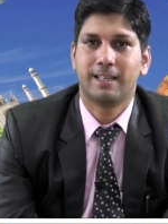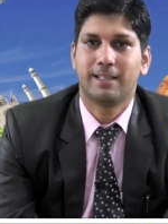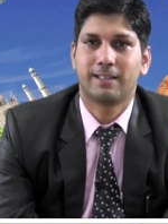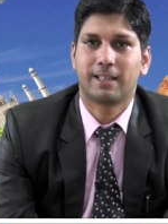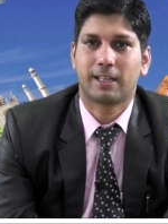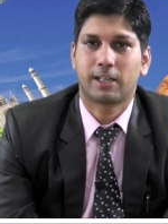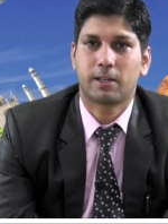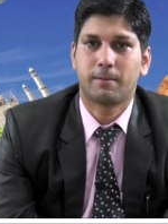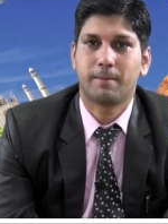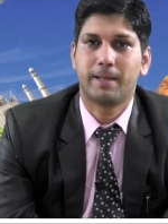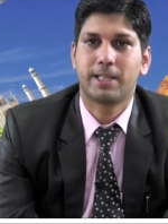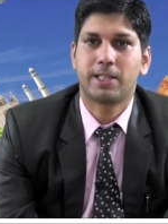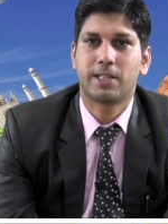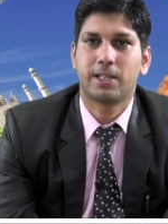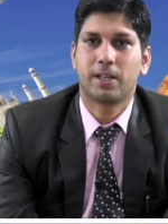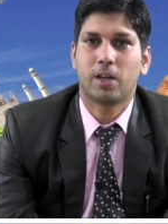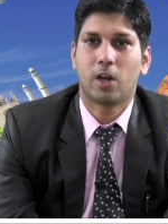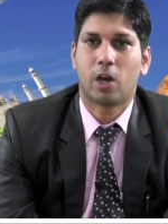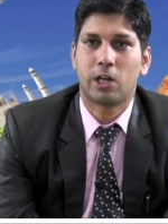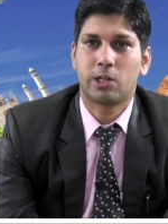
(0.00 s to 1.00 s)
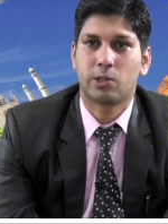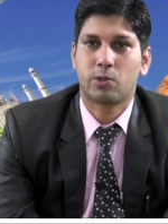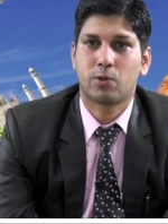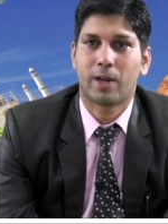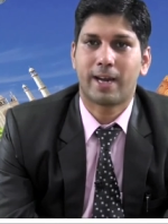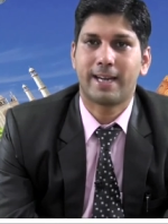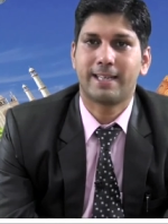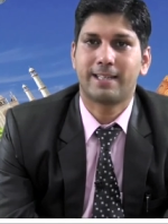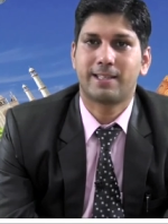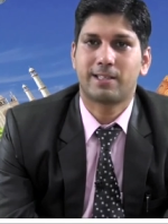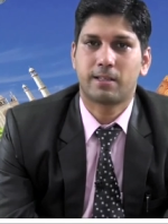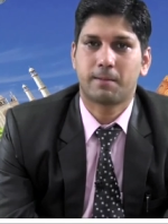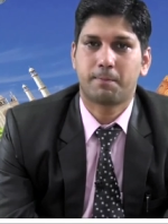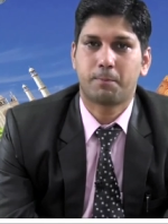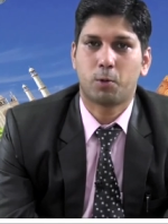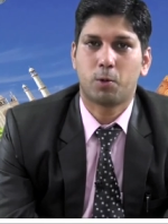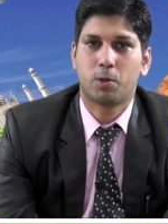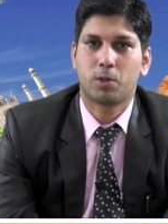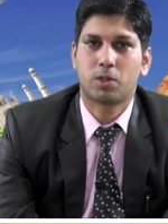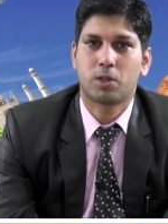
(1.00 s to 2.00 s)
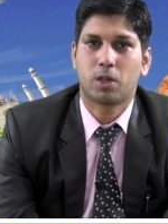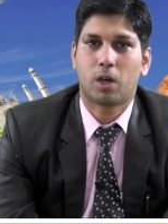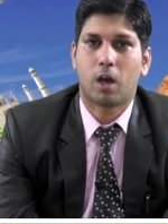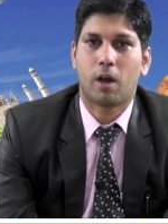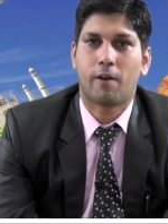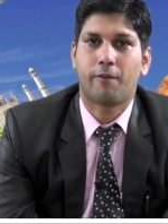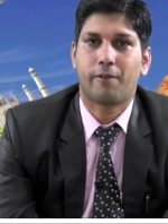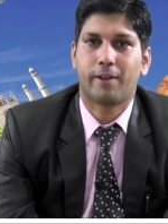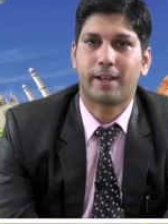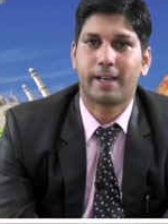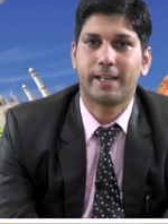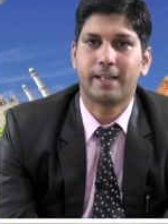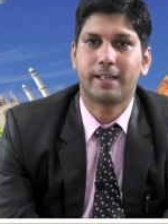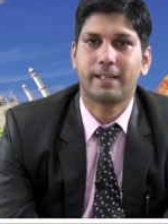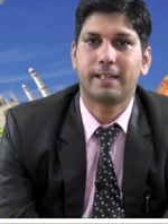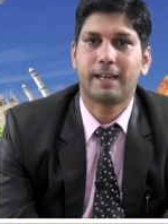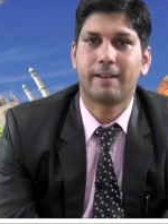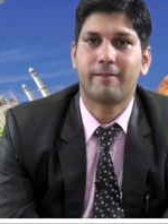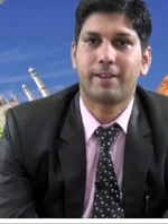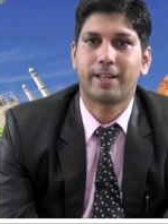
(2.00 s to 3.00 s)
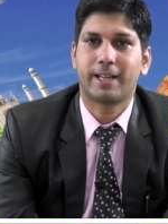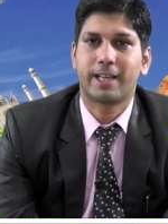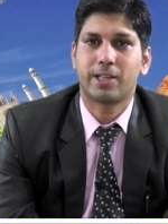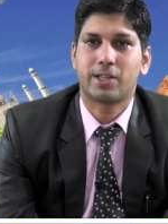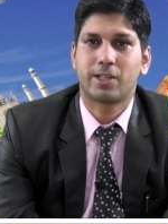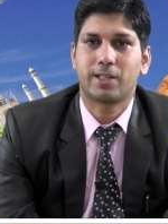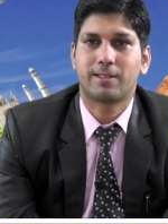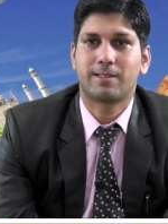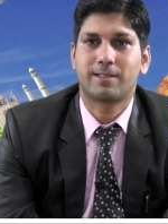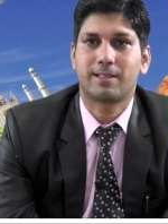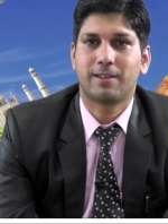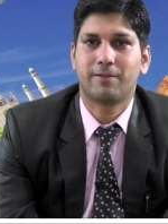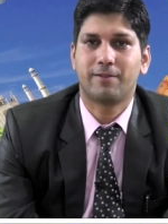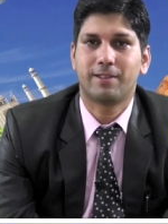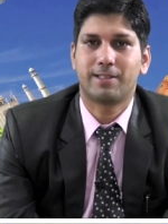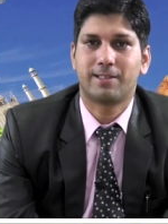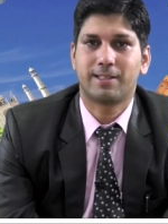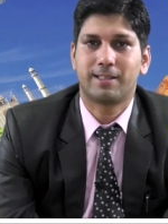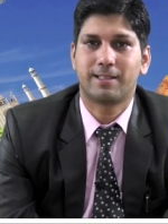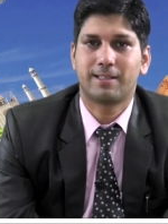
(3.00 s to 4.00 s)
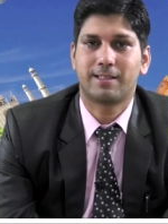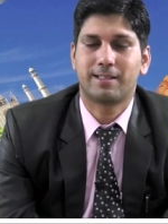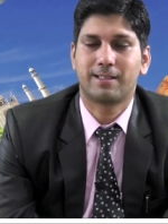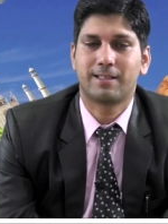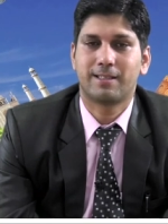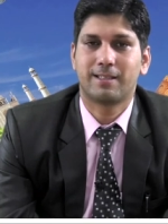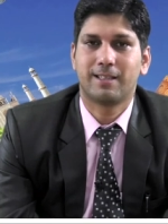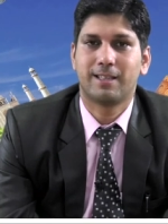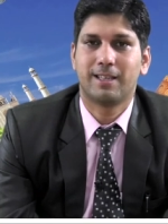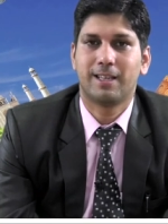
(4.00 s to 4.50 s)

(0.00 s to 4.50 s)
the Committee on Joint Support of Air Navigation Services,